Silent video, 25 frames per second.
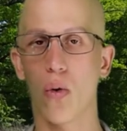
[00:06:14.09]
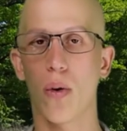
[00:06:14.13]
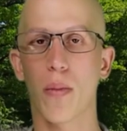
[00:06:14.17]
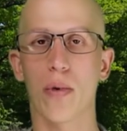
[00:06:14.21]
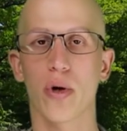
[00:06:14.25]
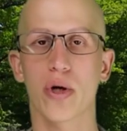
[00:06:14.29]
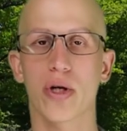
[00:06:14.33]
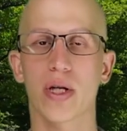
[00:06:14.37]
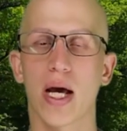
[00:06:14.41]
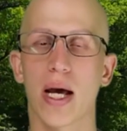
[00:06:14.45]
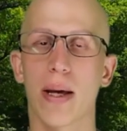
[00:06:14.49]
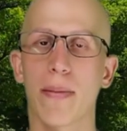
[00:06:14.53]

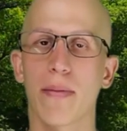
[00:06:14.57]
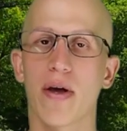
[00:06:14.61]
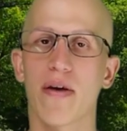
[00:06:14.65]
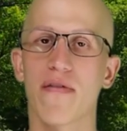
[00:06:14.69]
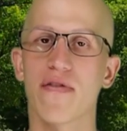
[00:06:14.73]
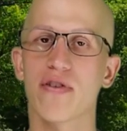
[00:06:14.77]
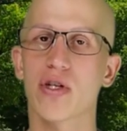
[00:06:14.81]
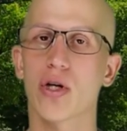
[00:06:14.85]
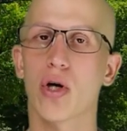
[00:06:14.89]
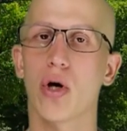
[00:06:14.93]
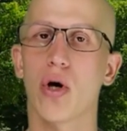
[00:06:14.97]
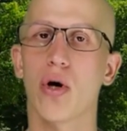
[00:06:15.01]
One more
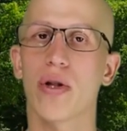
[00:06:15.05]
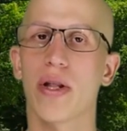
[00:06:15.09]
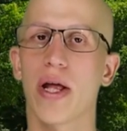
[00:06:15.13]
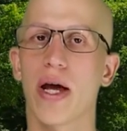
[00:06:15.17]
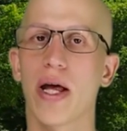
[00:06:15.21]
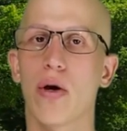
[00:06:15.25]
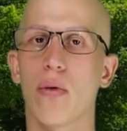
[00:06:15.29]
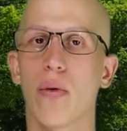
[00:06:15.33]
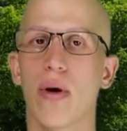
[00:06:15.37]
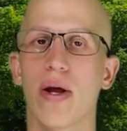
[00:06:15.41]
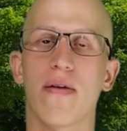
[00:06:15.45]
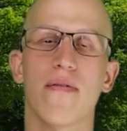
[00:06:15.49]
time, give us a call,
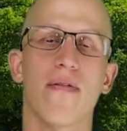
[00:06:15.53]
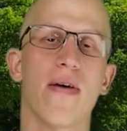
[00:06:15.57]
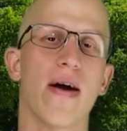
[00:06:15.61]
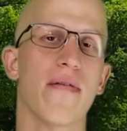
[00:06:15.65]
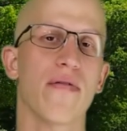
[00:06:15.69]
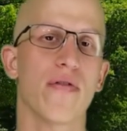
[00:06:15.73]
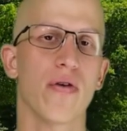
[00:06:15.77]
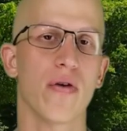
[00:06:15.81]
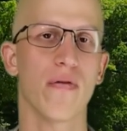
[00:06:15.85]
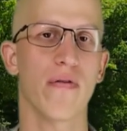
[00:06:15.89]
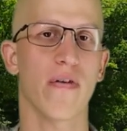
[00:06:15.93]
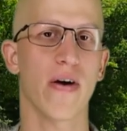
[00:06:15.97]

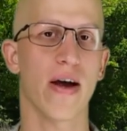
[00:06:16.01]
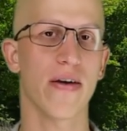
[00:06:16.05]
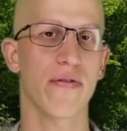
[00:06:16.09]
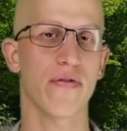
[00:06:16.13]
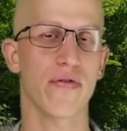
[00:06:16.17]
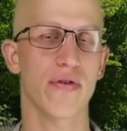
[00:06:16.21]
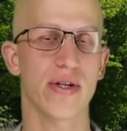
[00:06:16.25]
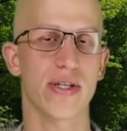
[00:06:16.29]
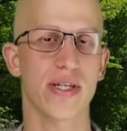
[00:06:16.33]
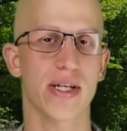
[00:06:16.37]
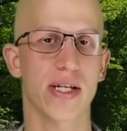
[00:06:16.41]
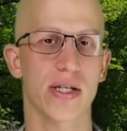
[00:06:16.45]

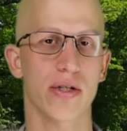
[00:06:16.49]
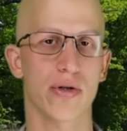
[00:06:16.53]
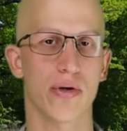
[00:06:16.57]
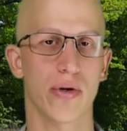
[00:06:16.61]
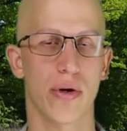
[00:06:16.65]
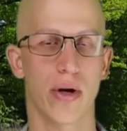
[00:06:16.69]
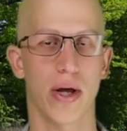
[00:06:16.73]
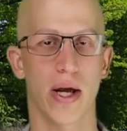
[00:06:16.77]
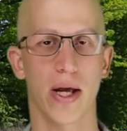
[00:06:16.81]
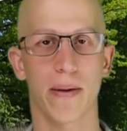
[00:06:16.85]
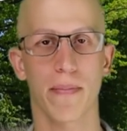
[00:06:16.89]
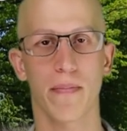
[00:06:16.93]

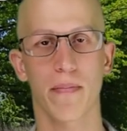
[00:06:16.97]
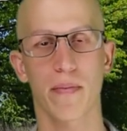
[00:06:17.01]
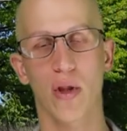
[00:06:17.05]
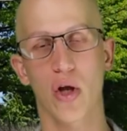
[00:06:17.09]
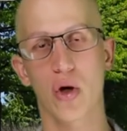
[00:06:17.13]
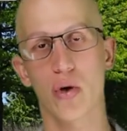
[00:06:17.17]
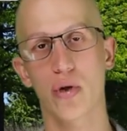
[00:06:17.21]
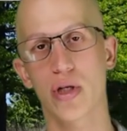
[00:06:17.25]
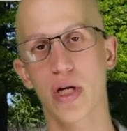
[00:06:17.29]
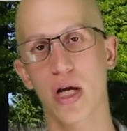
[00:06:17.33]
908-525-3609,